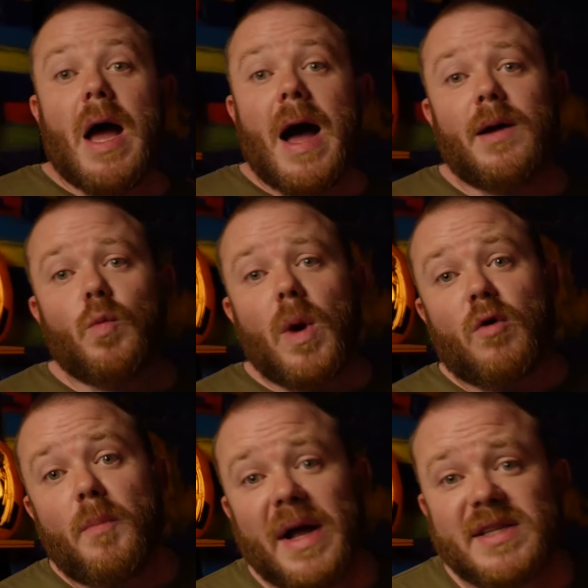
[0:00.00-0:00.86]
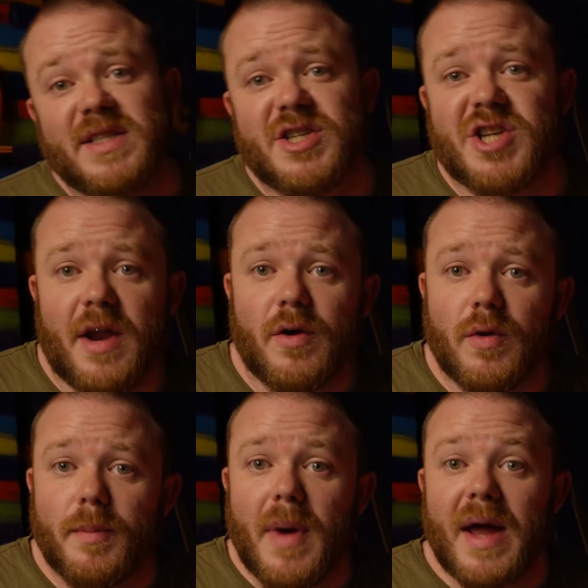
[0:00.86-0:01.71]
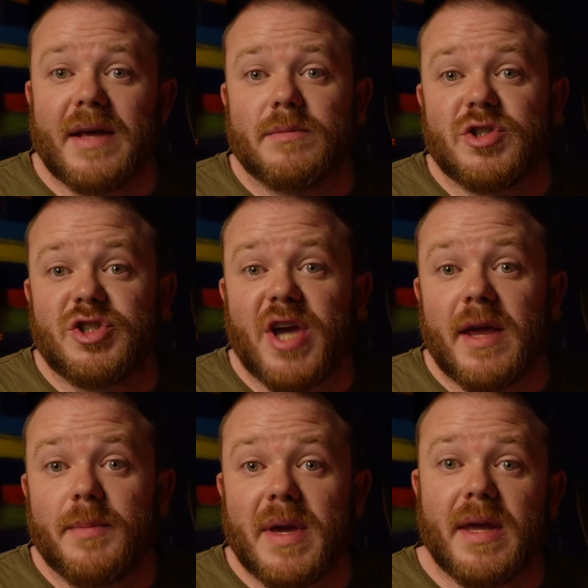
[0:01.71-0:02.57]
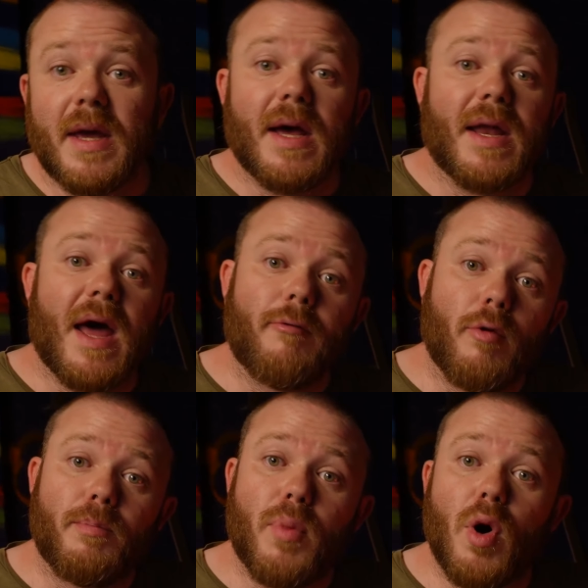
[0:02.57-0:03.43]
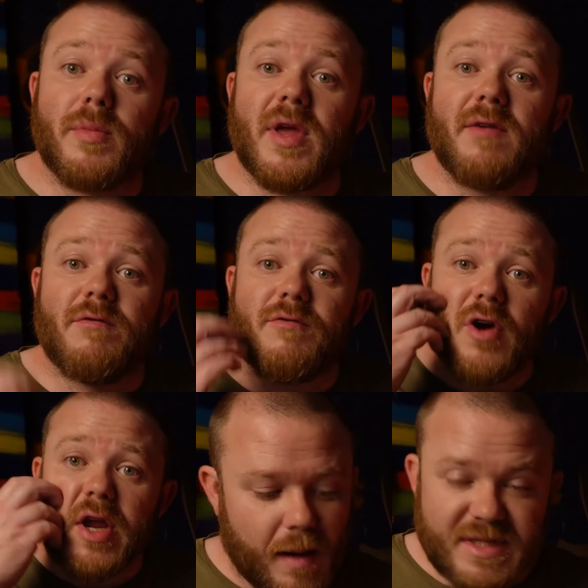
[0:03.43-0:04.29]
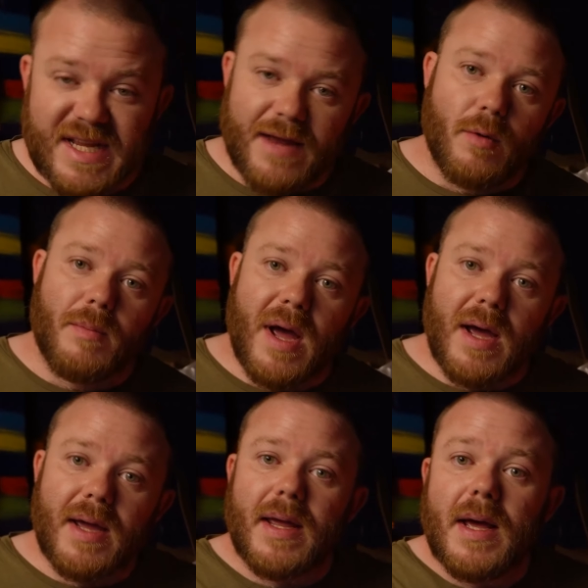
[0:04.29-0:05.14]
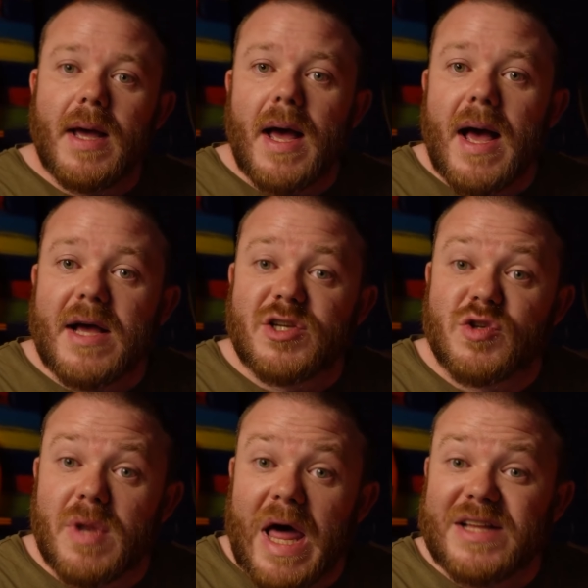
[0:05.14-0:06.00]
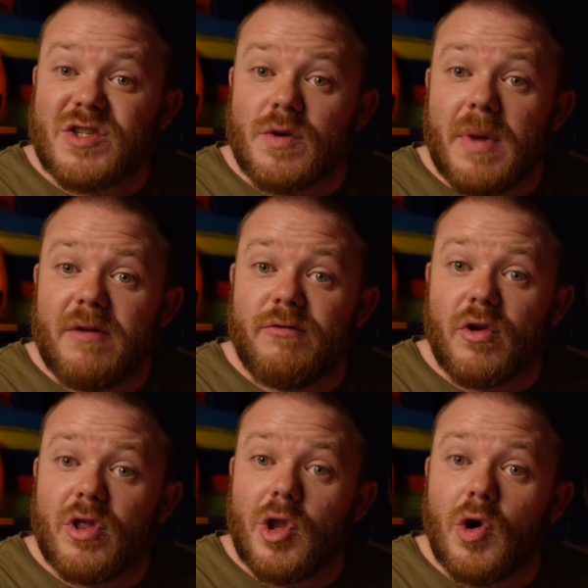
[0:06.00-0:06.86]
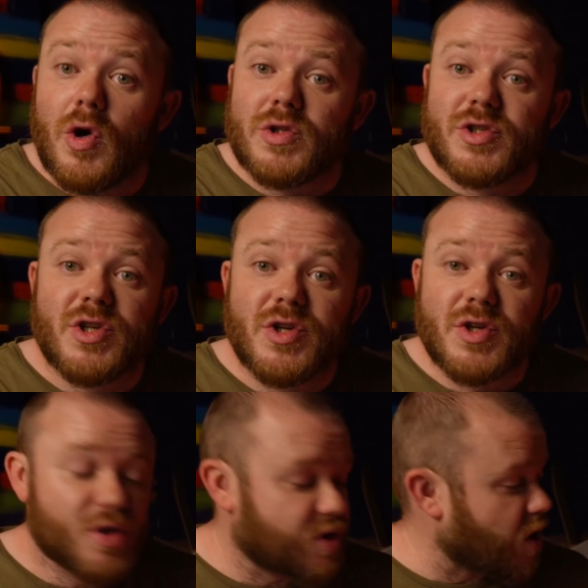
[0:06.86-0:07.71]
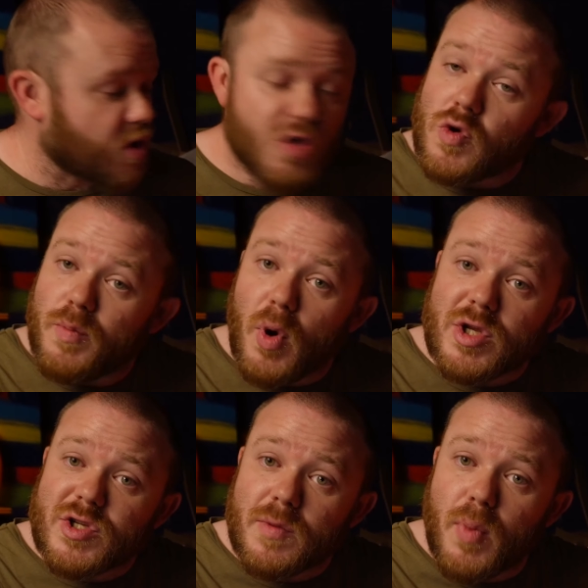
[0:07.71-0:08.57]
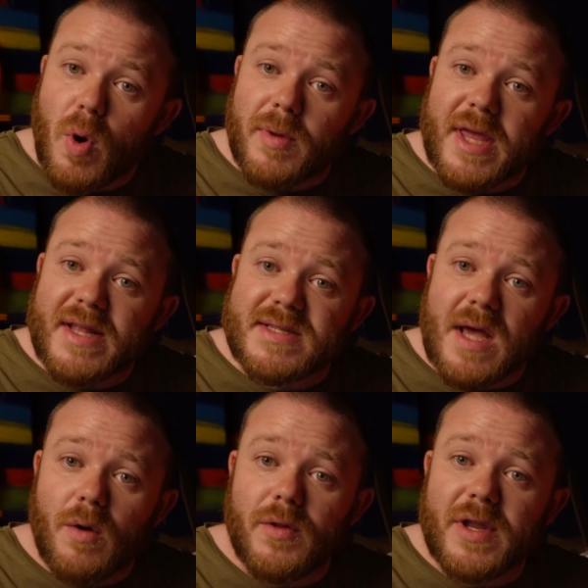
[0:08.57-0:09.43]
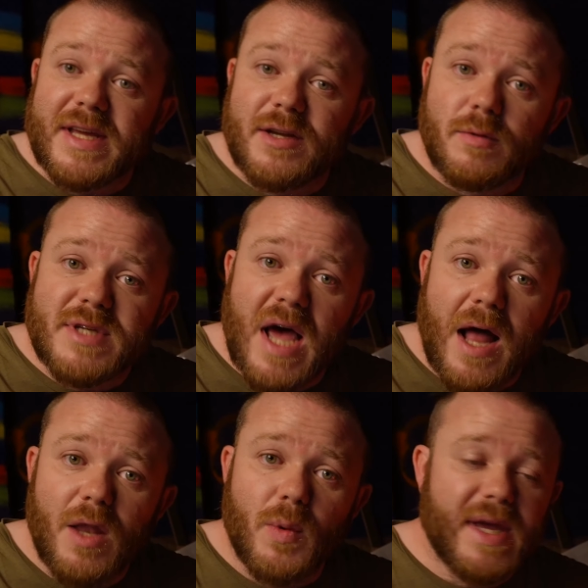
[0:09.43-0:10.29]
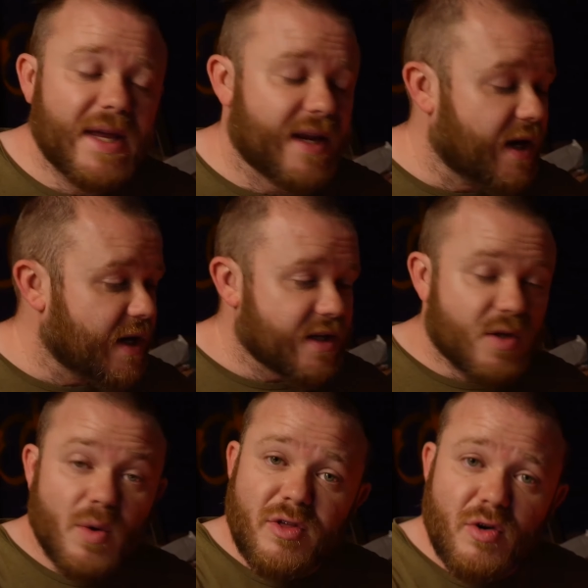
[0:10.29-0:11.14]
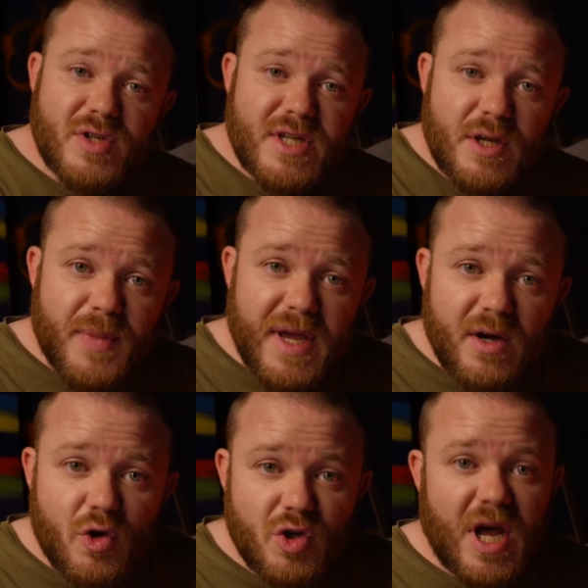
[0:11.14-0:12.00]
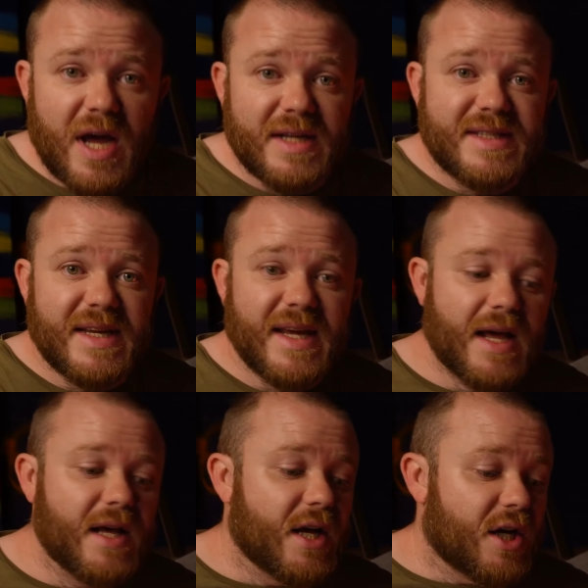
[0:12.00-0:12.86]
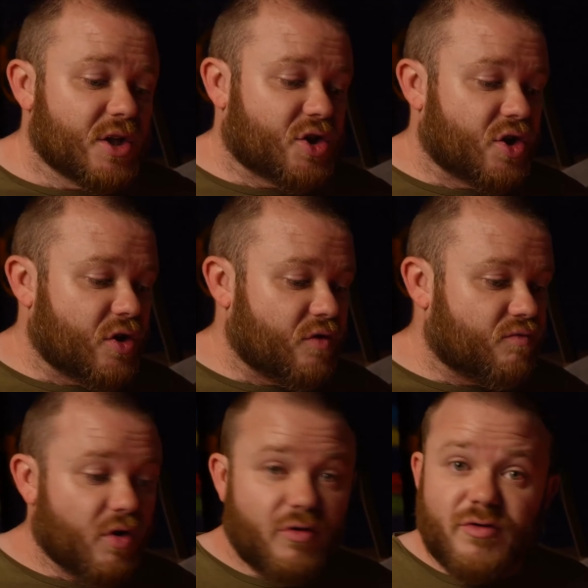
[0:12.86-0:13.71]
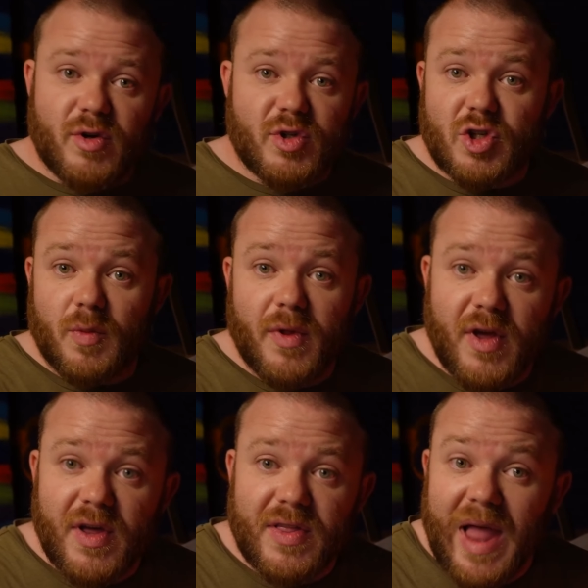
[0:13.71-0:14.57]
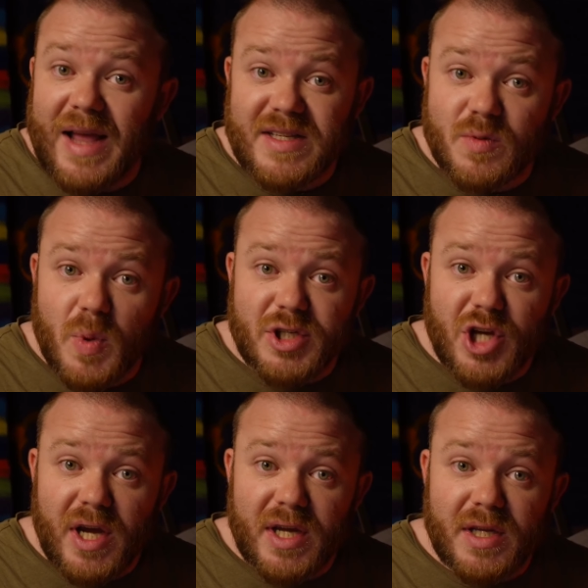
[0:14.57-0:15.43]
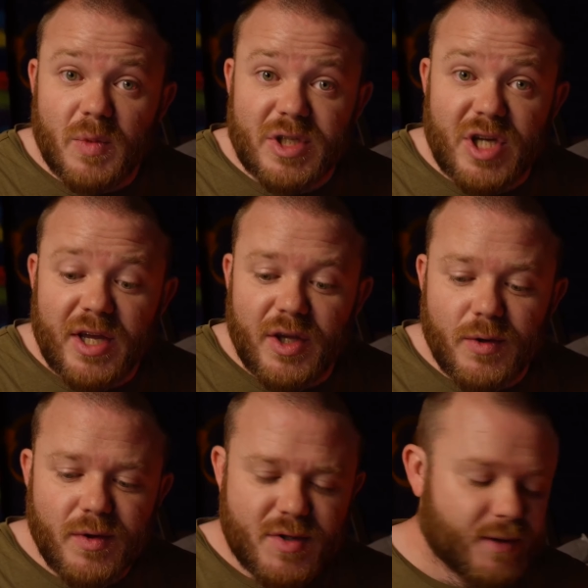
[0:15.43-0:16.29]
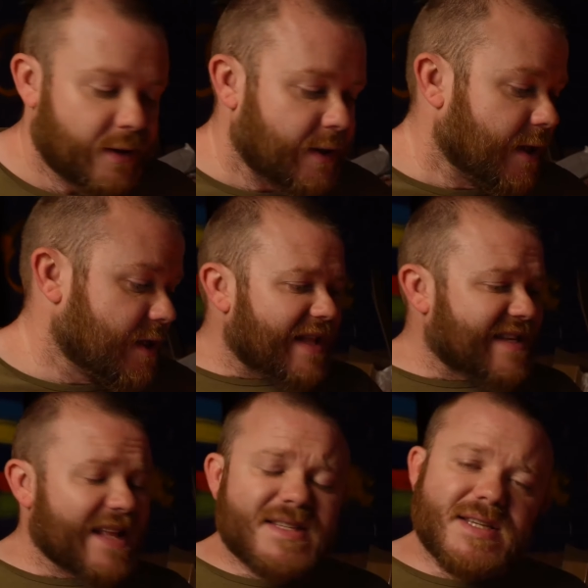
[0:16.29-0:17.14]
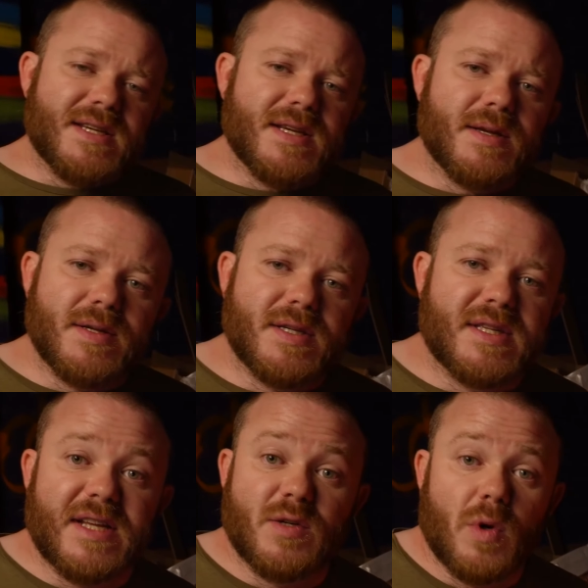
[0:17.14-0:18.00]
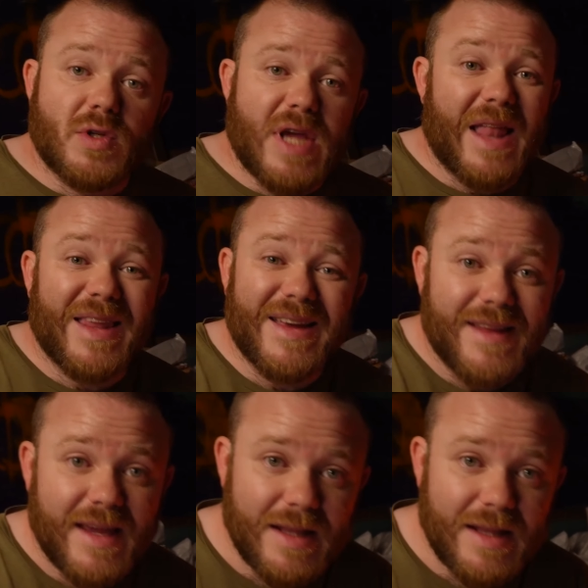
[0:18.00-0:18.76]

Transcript: Hi, welcome back to the channel. My name's Jamie and I run Pumpkin Freak. I'm setting up my some lights on my front lawn to start putting some pumpkins out on the lead up to Halloween. So I thought it would be a good idea to run through some of the lights which I use. I tend to stick towards LED